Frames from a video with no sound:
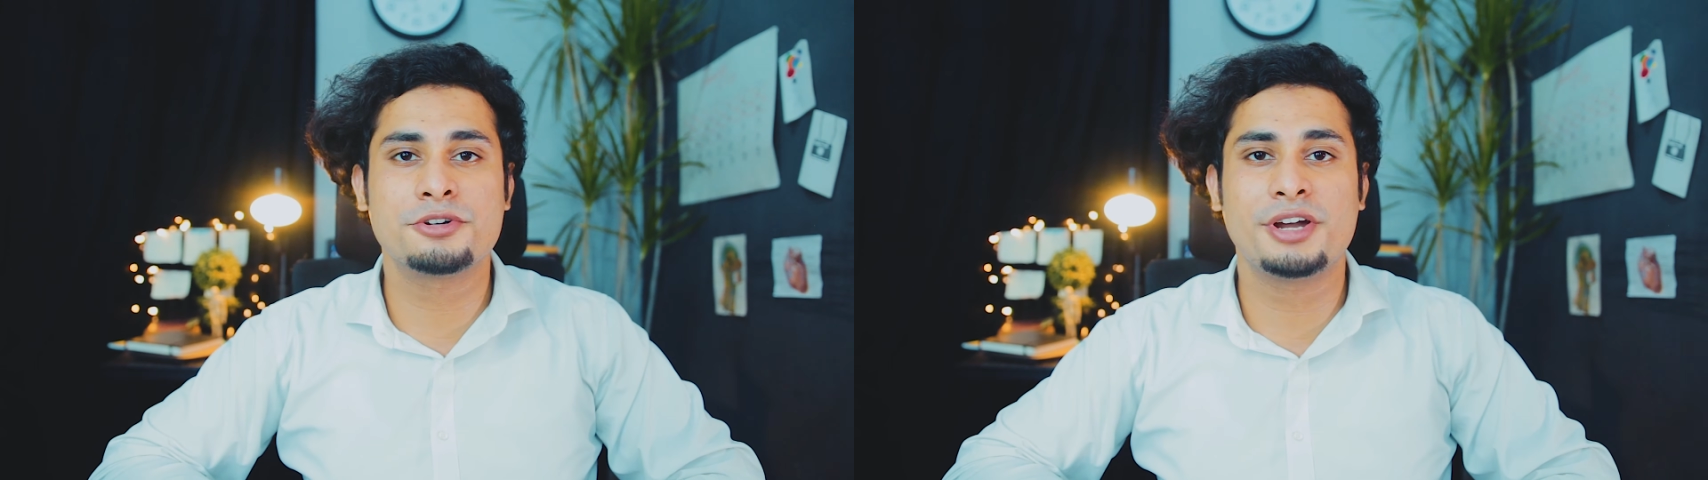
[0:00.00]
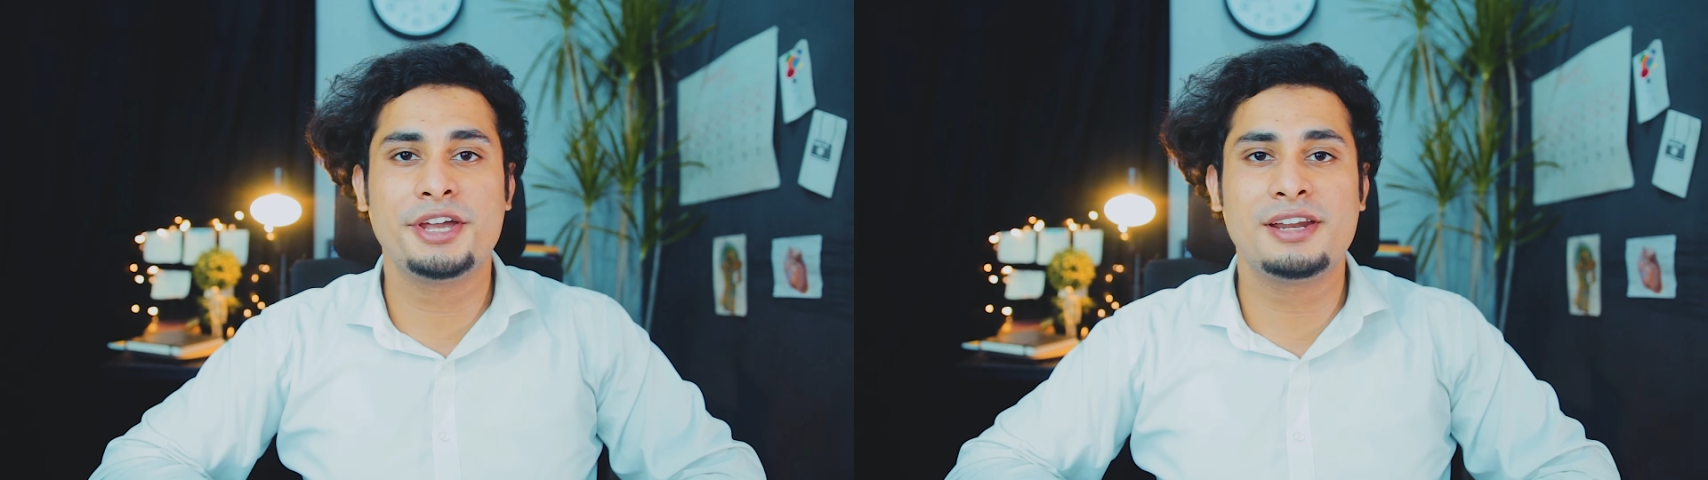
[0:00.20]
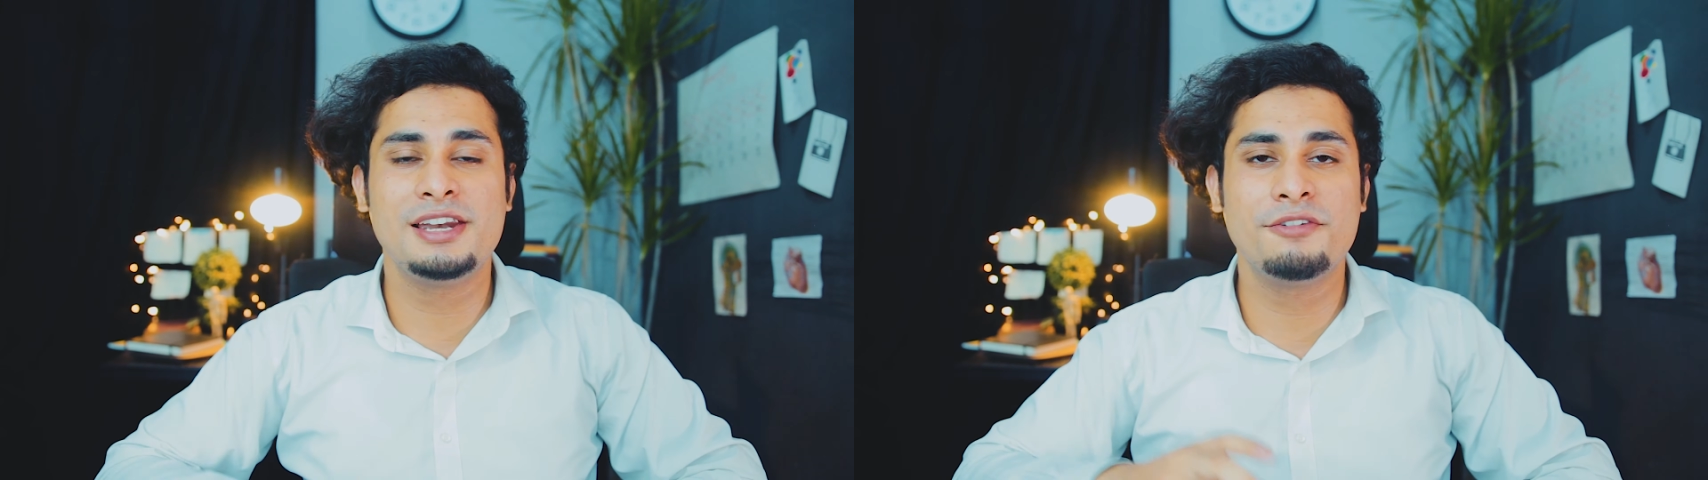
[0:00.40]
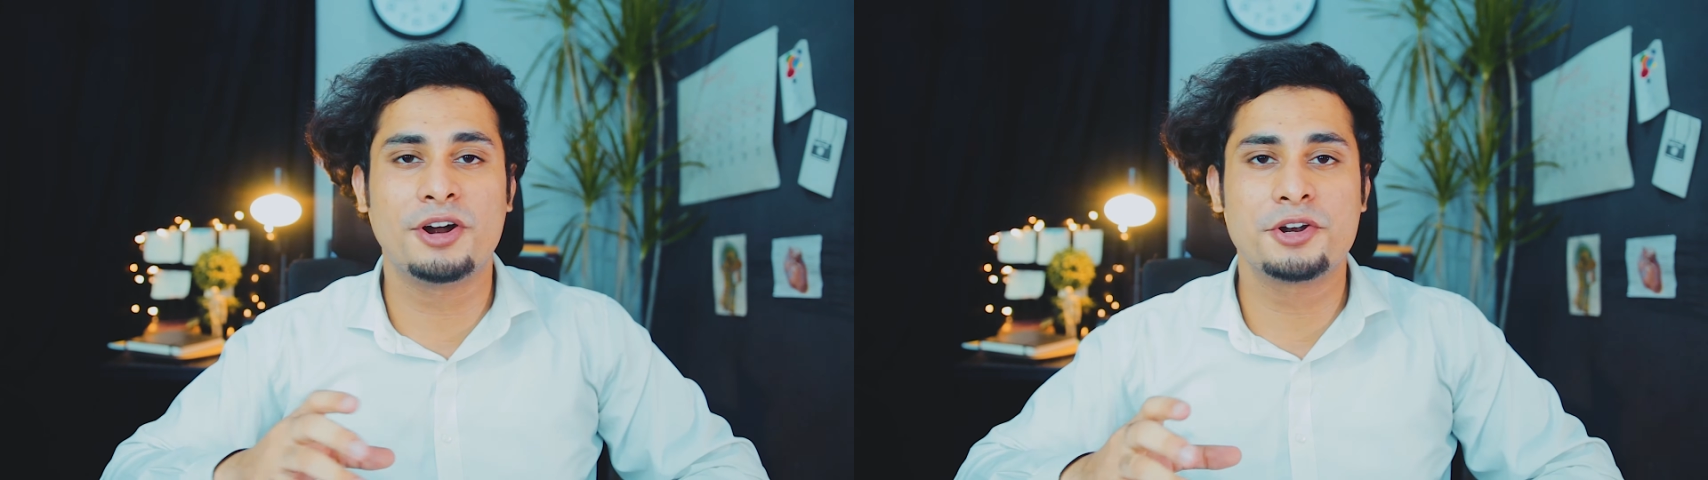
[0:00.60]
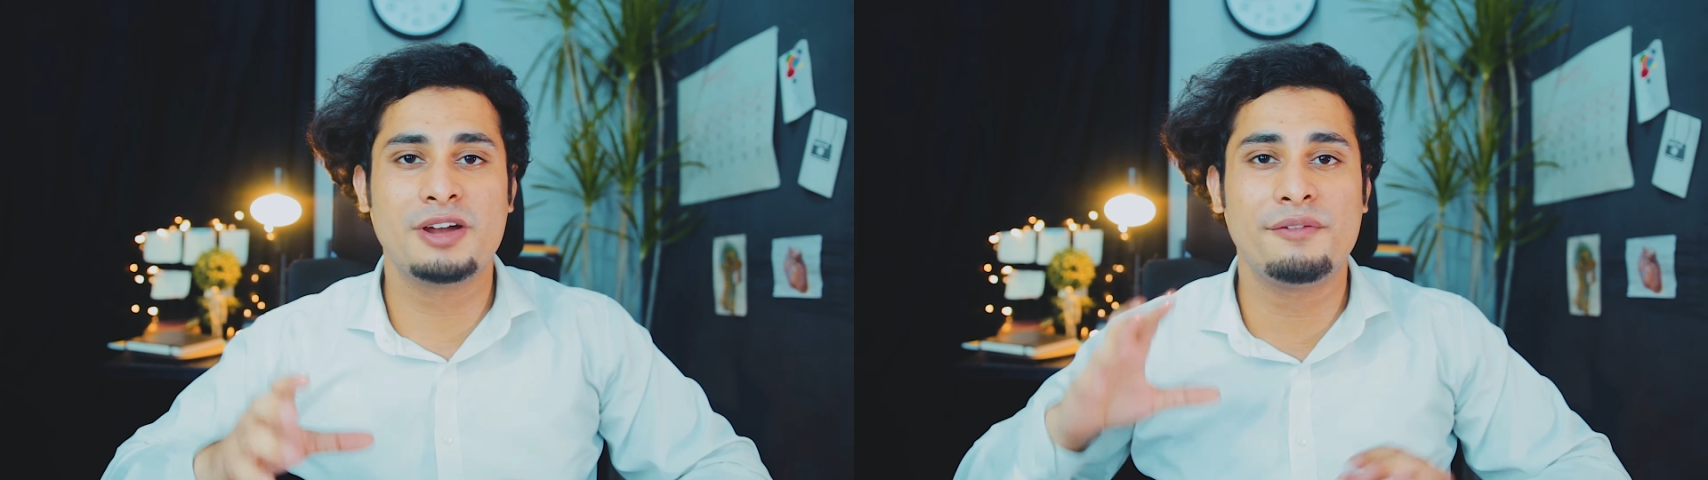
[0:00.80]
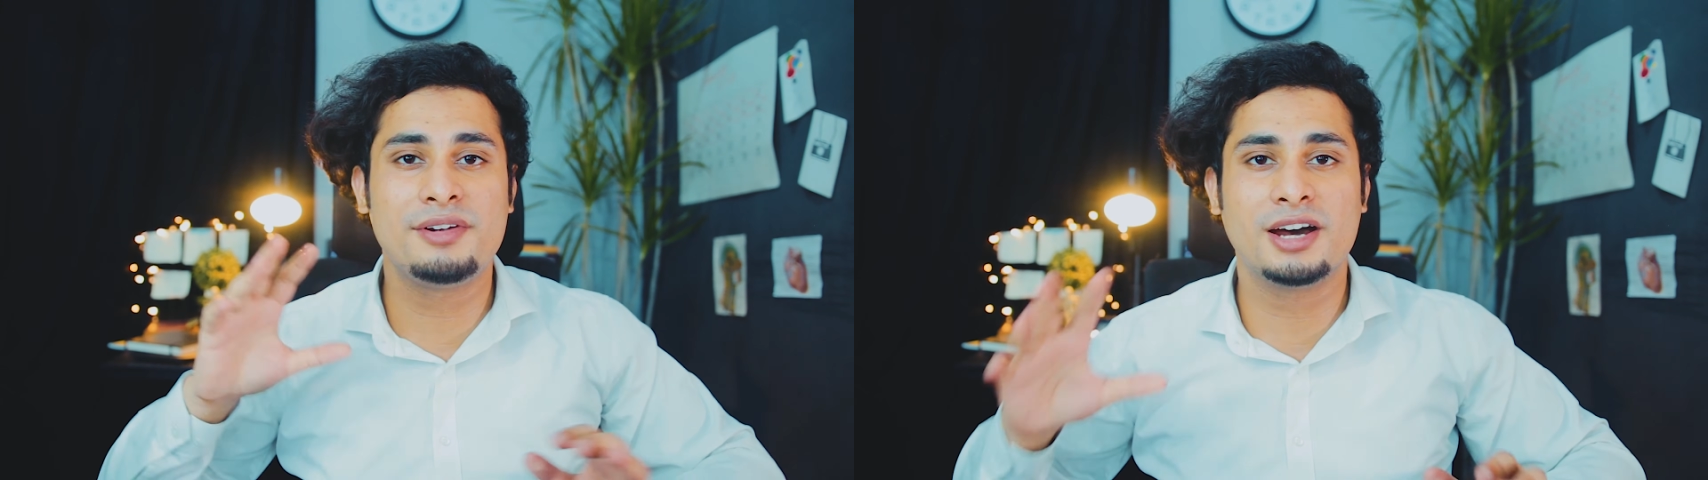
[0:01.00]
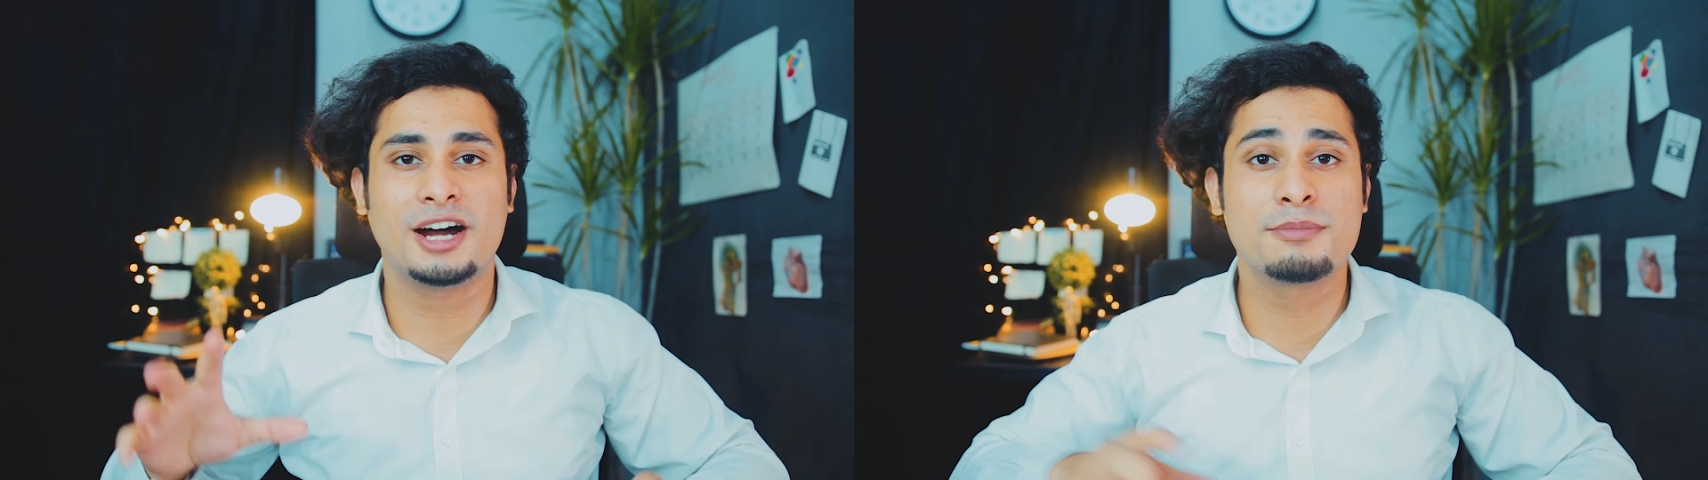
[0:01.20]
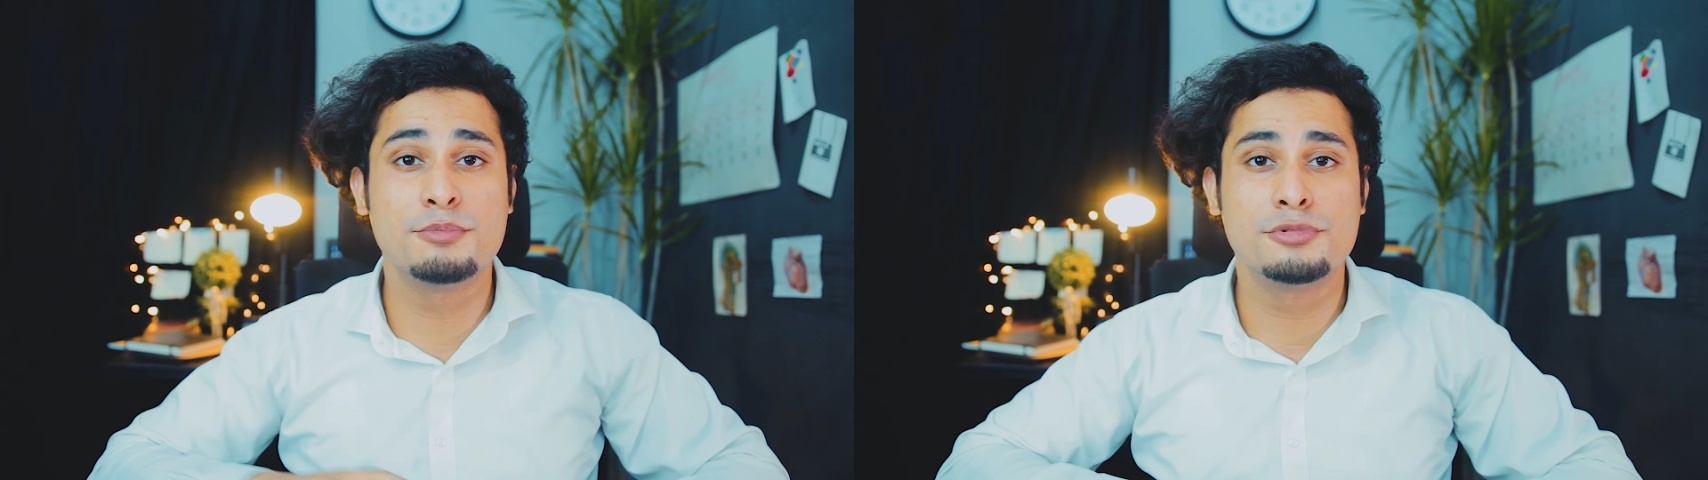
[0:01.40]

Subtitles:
so I really want to have dark,